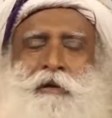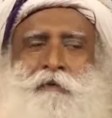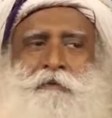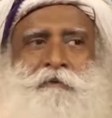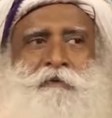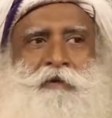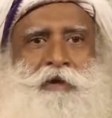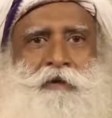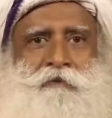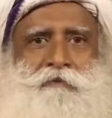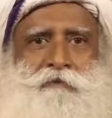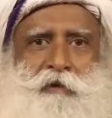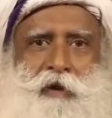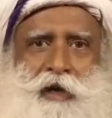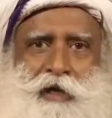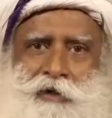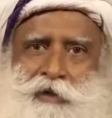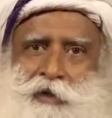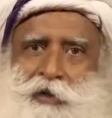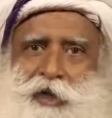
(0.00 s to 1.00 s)
We
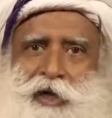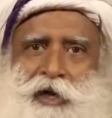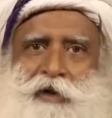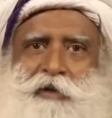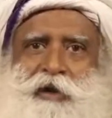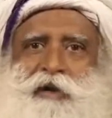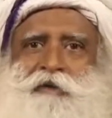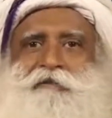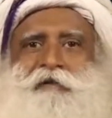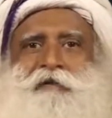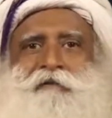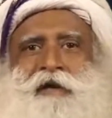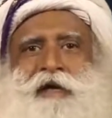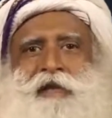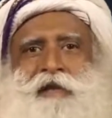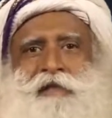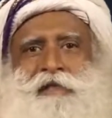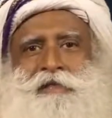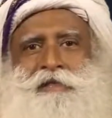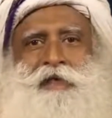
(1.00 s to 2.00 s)
walked around
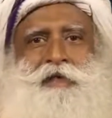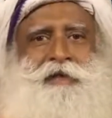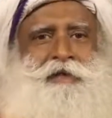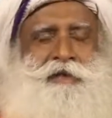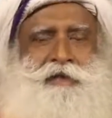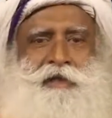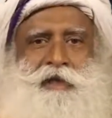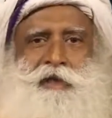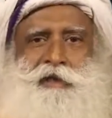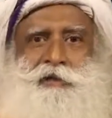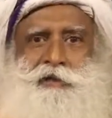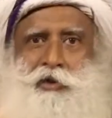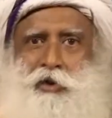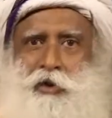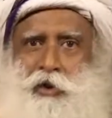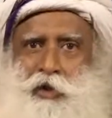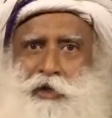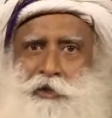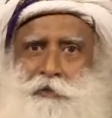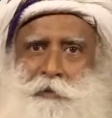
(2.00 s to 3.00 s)
everywhere in the center, there is
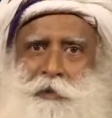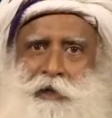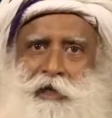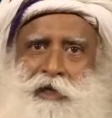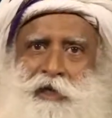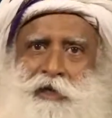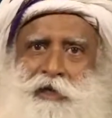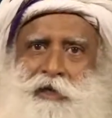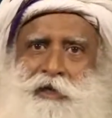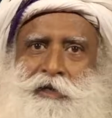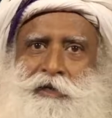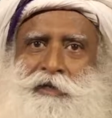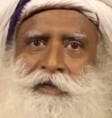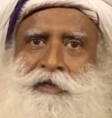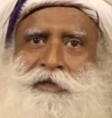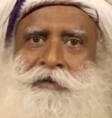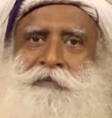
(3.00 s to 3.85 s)
no hospital here.